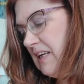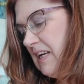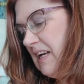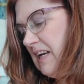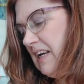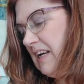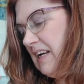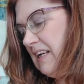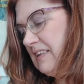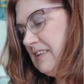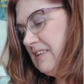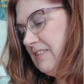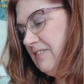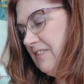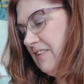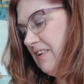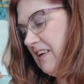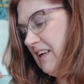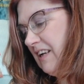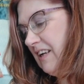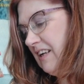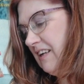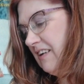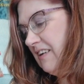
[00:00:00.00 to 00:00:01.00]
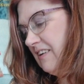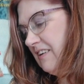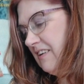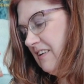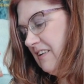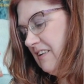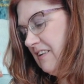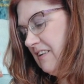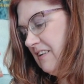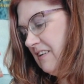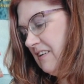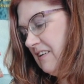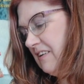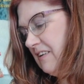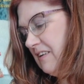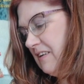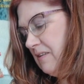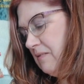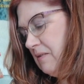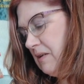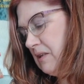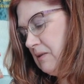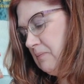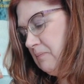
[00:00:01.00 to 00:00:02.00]
That's funny.
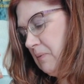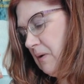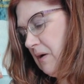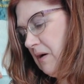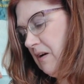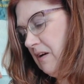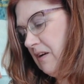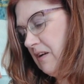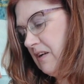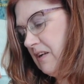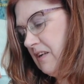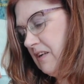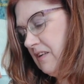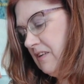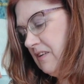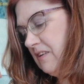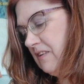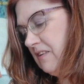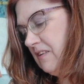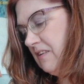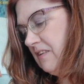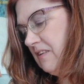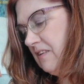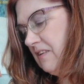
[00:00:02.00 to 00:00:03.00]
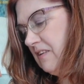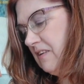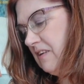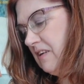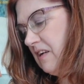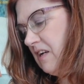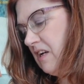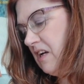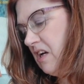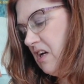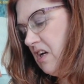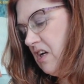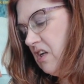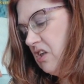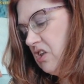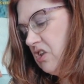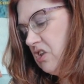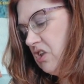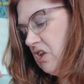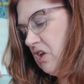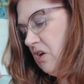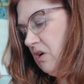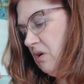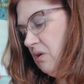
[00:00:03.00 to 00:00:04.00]
It's bark.
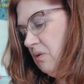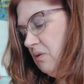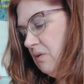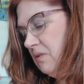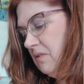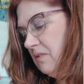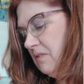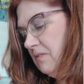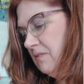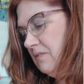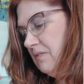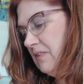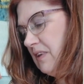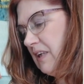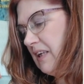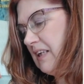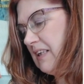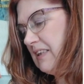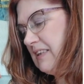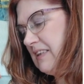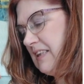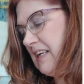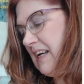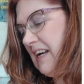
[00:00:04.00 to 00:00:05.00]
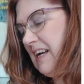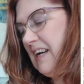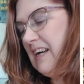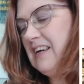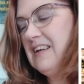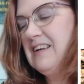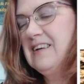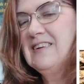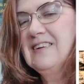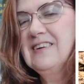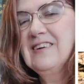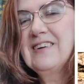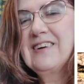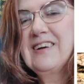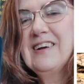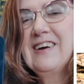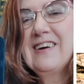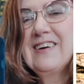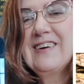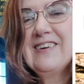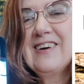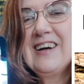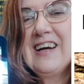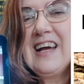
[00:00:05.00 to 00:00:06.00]
So, like I said,
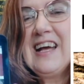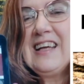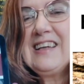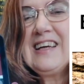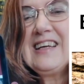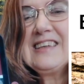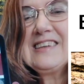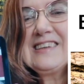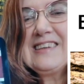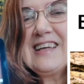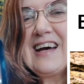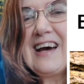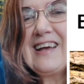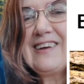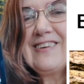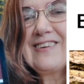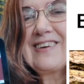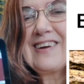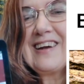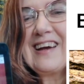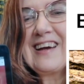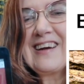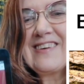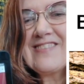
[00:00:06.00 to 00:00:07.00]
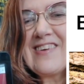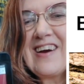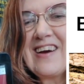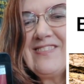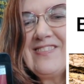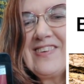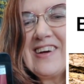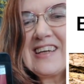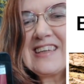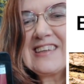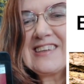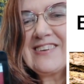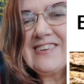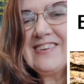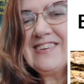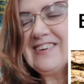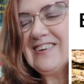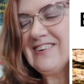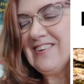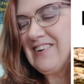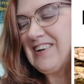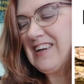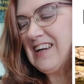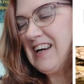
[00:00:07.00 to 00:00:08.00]
not great. It does not look like my picture,
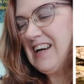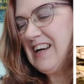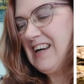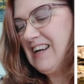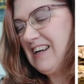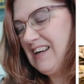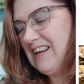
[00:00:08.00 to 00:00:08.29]
okay?